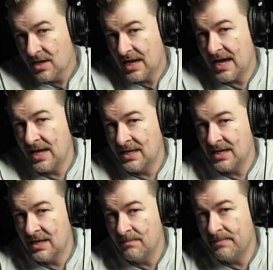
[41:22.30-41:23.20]
and
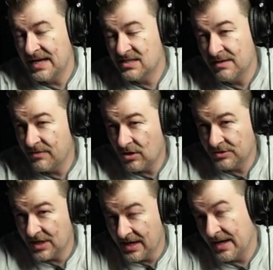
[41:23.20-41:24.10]
then best of all
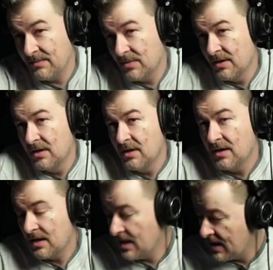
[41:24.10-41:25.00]
time,
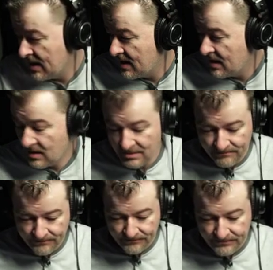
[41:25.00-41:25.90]
and
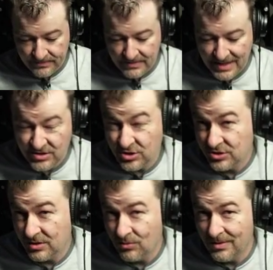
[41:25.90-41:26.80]
that's usually
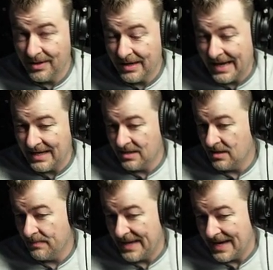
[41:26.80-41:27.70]
what I ended
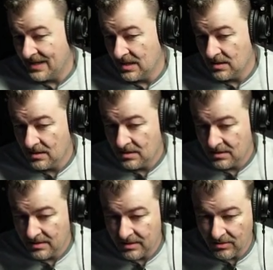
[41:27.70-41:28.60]
up adding.
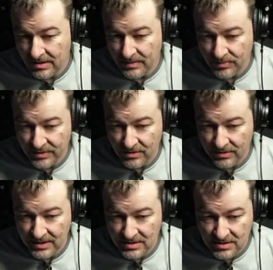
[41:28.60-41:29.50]
It'll come up with all
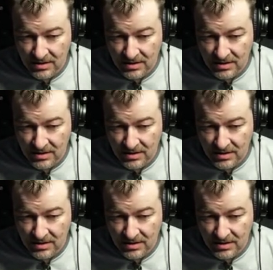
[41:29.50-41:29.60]
these.